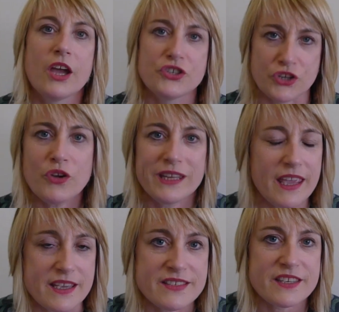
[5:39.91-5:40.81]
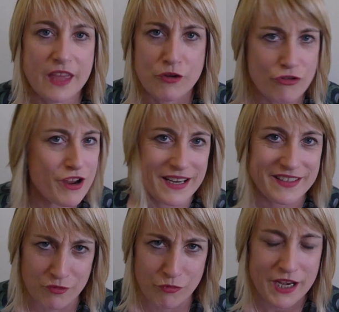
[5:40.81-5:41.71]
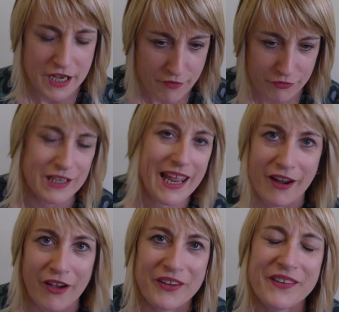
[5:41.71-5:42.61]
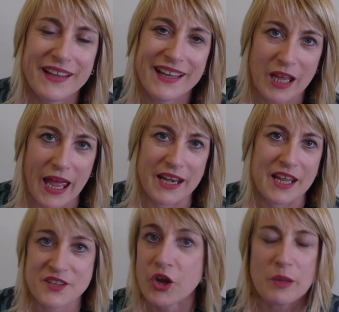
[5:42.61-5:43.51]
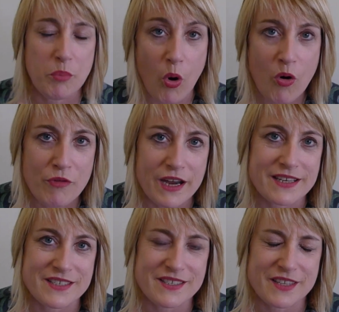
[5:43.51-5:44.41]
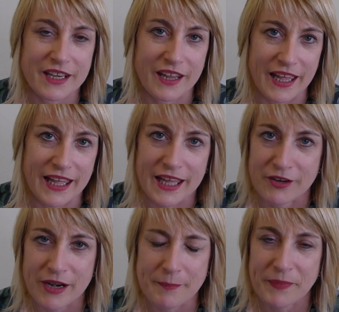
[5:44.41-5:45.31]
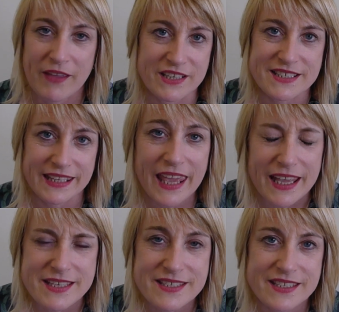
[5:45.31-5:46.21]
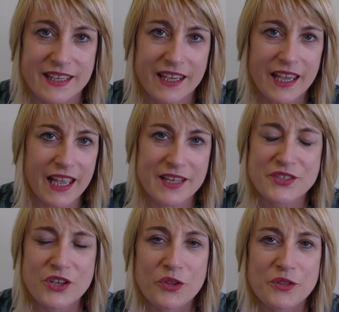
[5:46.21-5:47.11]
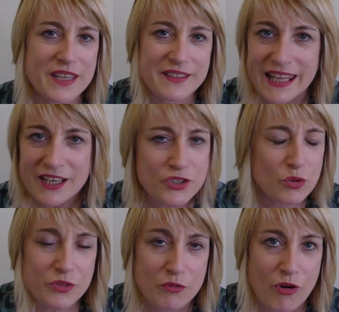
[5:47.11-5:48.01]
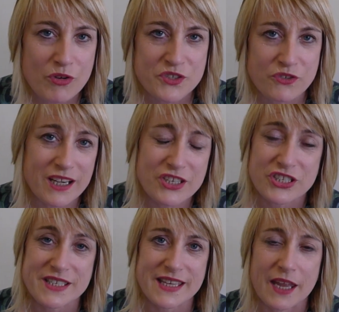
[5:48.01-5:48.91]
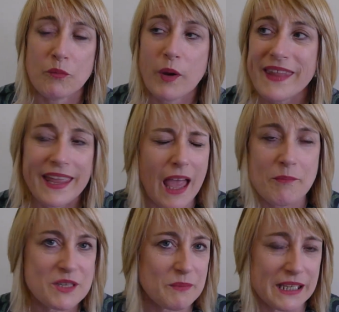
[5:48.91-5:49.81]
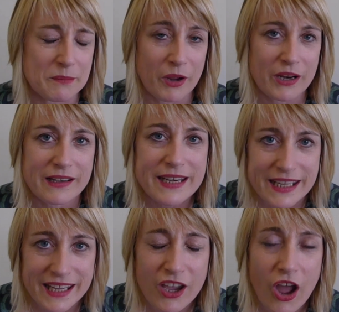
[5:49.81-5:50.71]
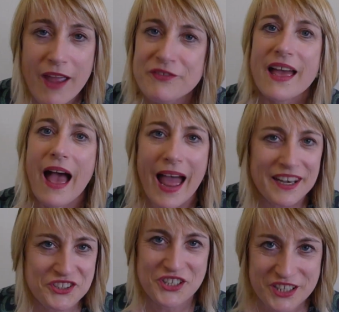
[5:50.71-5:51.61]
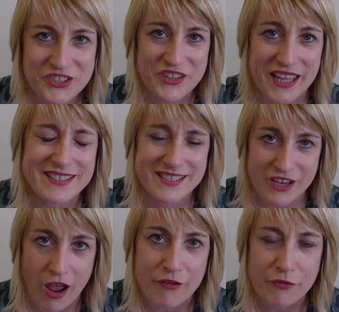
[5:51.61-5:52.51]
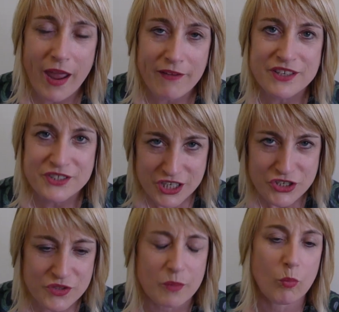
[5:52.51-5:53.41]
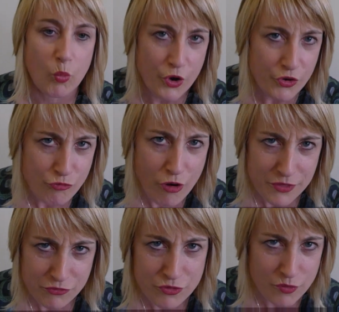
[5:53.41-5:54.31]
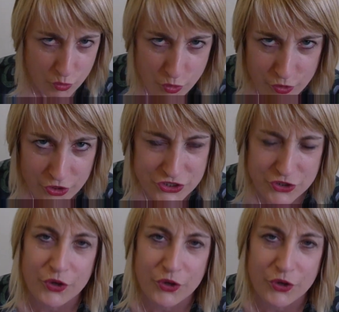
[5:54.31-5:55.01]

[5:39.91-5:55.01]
don't guess, they read every letter. And it's only poor readers that are having to guess. And so they get taught the wrong strategies, and when they come to me in my clinic, I have to unteach that stuff. I have to teach them, work right through the word,